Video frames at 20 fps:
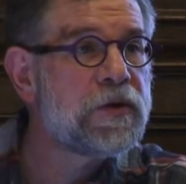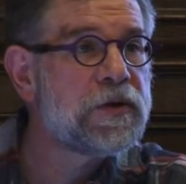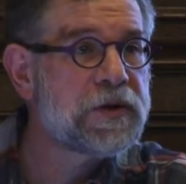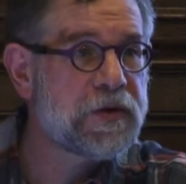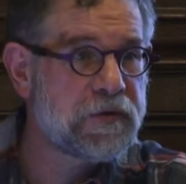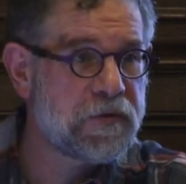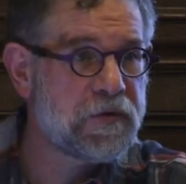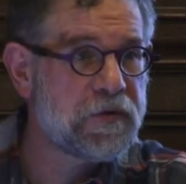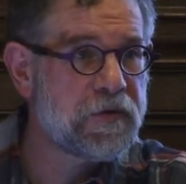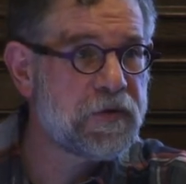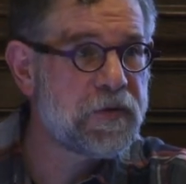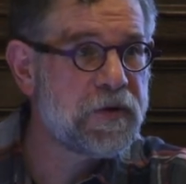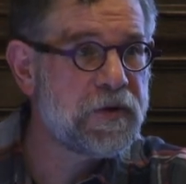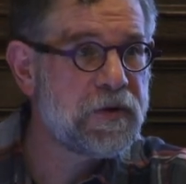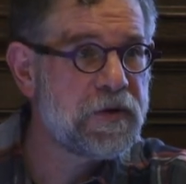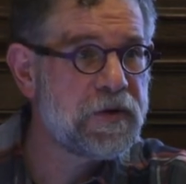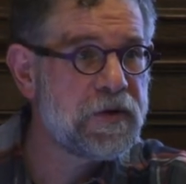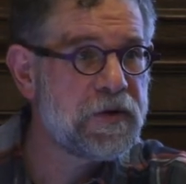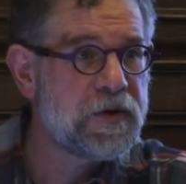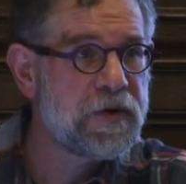Is everyone with me?
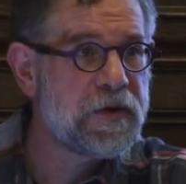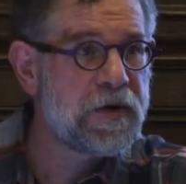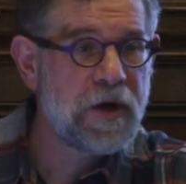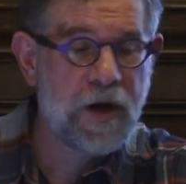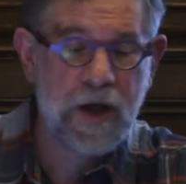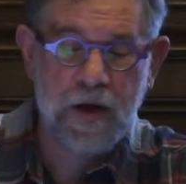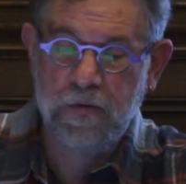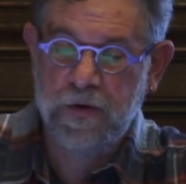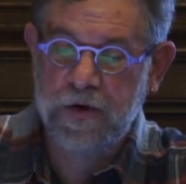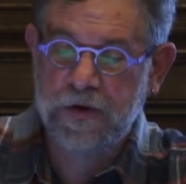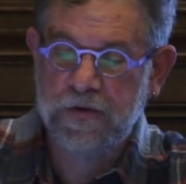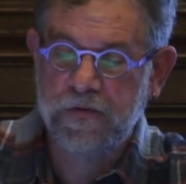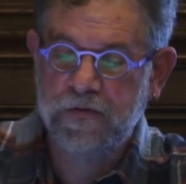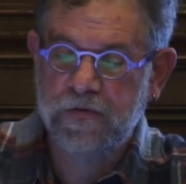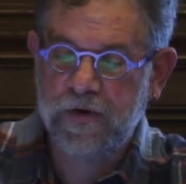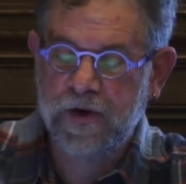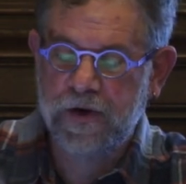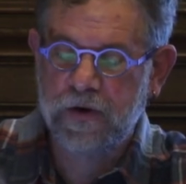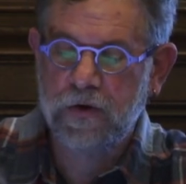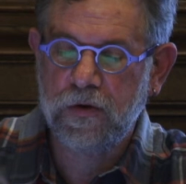I want it to
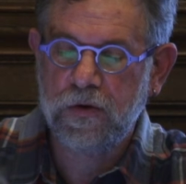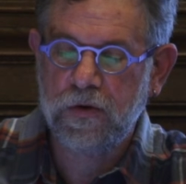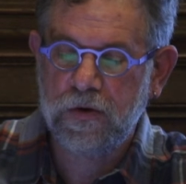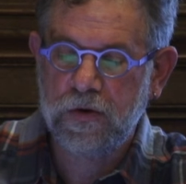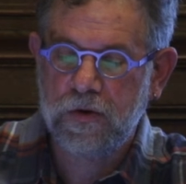fail.